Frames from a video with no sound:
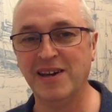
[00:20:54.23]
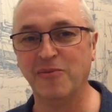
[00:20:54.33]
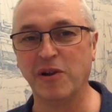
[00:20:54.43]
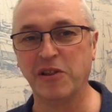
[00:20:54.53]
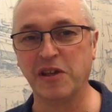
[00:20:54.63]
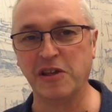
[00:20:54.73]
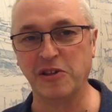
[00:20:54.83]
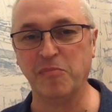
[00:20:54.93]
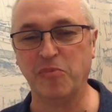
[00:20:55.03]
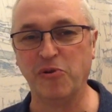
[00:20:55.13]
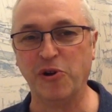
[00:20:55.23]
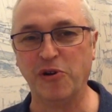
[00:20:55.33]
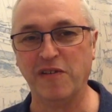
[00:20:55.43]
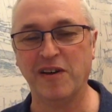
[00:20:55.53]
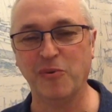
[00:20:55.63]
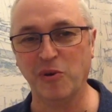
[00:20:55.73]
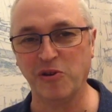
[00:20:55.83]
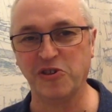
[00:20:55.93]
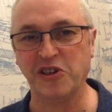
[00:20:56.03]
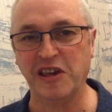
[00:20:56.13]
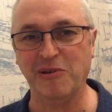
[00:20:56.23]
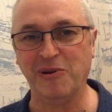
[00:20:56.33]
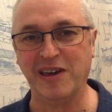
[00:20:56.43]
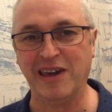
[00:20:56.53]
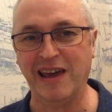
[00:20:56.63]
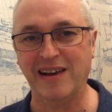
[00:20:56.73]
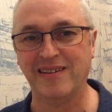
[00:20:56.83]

when things improve we'll see you again.